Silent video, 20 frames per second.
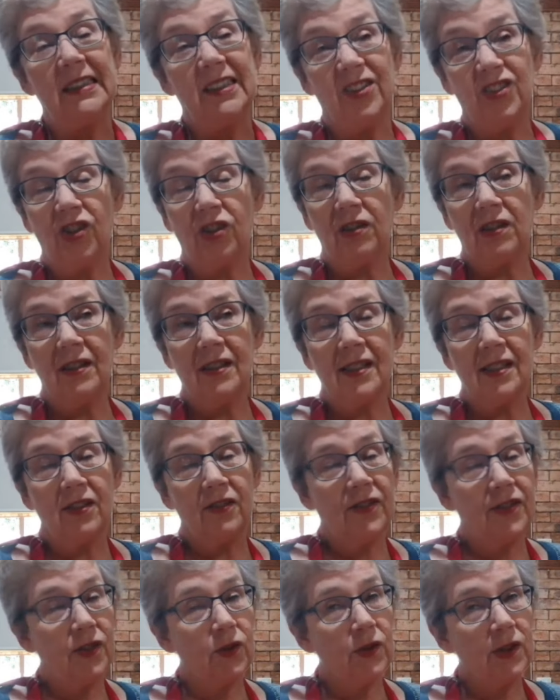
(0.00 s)
chocolate
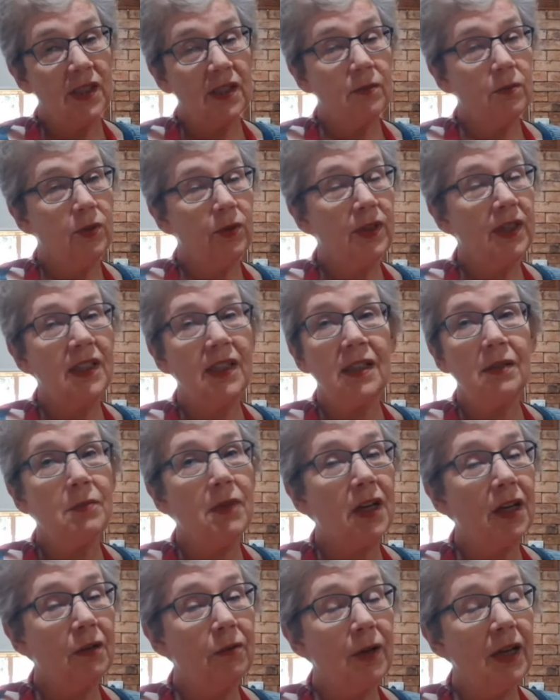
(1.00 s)
self-saucing pudding in the
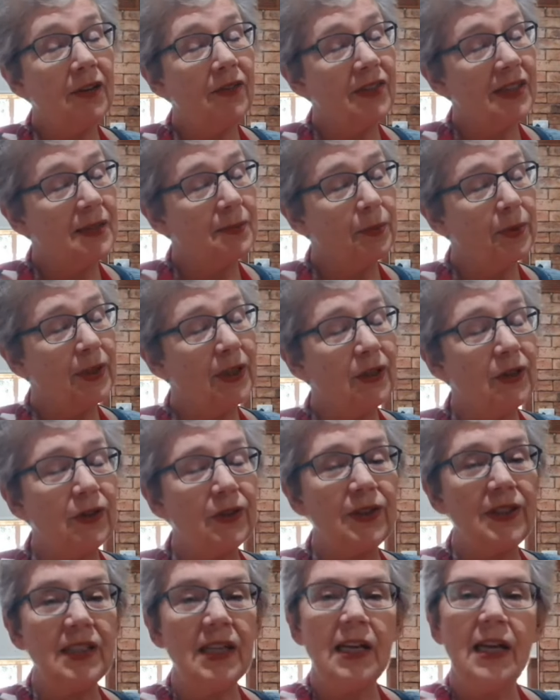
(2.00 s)
microwave is pretty
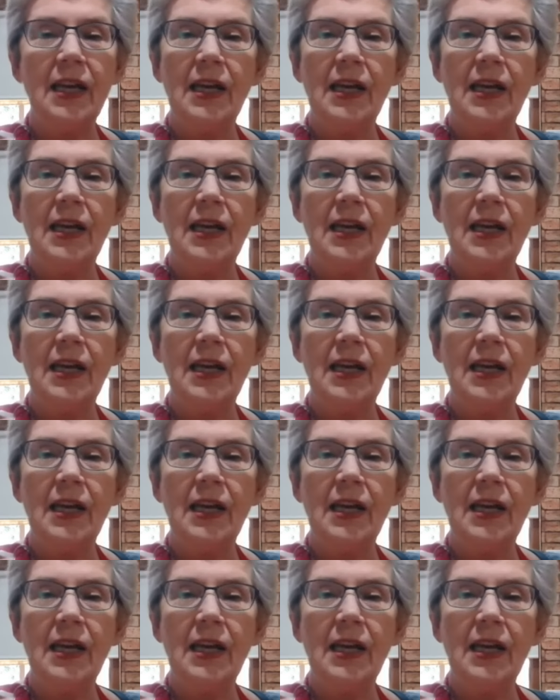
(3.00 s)
good.